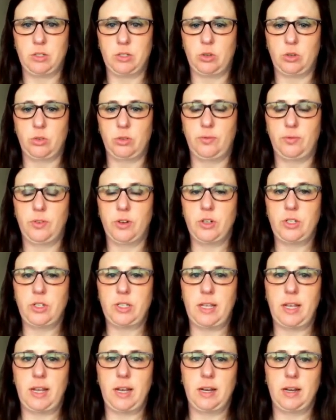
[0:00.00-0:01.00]
So the first
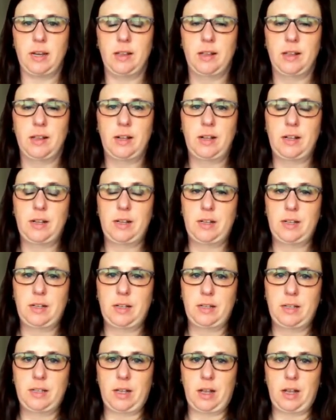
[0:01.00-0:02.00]
thing
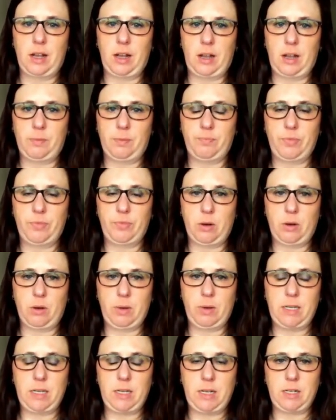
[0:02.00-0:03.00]
that
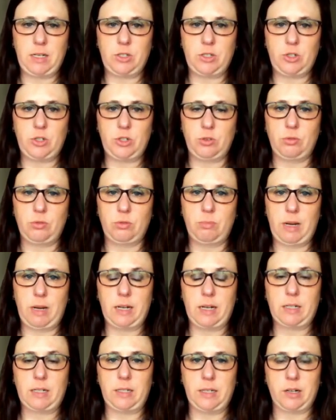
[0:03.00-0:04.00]
we need to
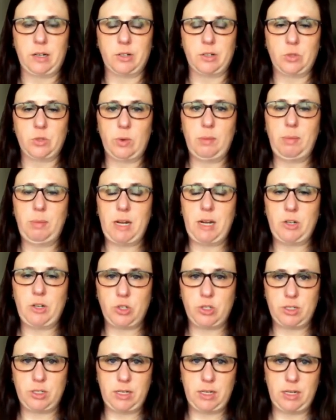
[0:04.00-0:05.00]
make clear is when a
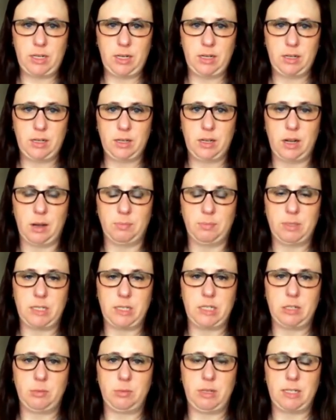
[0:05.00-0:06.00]
patient comes
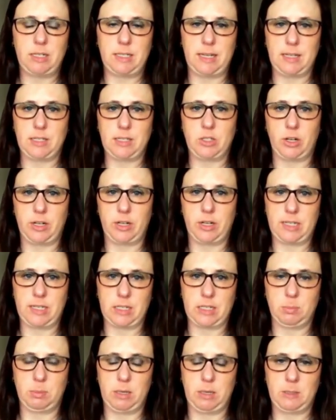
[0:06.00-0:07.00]
in to be assessed on
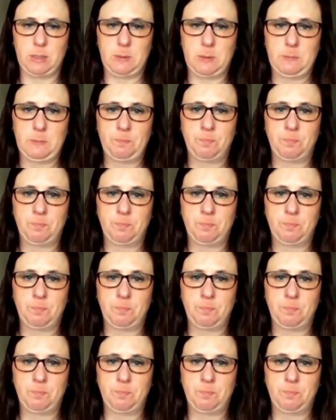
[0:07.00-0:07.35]
assessment,